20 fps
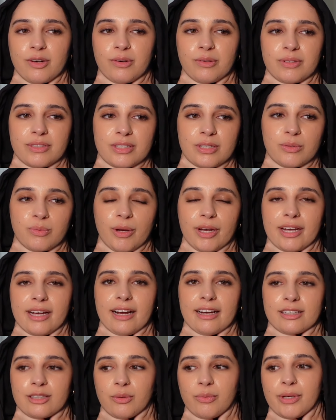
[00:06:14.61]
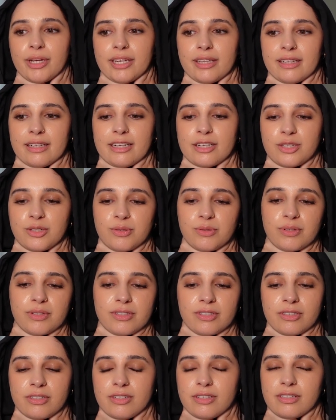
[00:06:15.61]
oh, this is why I act the way that I do in
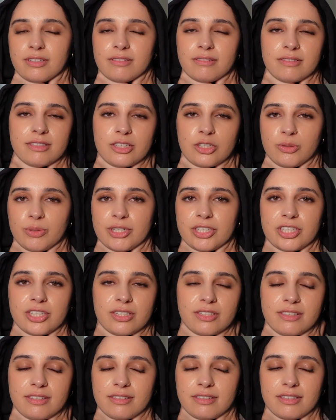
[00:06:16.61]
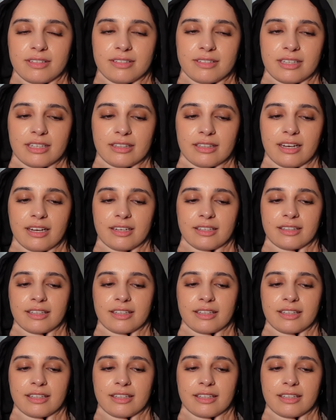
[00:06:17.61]
certain situations and things like that.